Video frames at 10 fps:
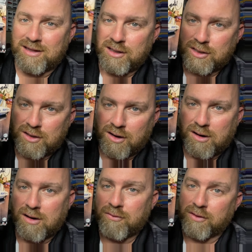this
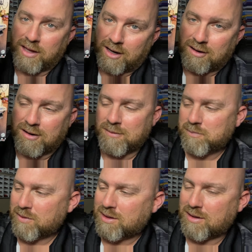car for that car.
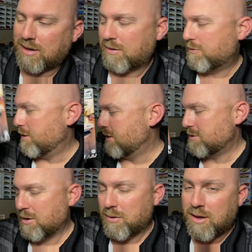Kind of funny.
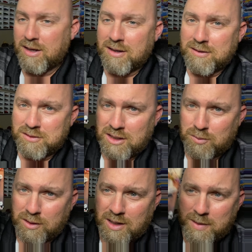So this one came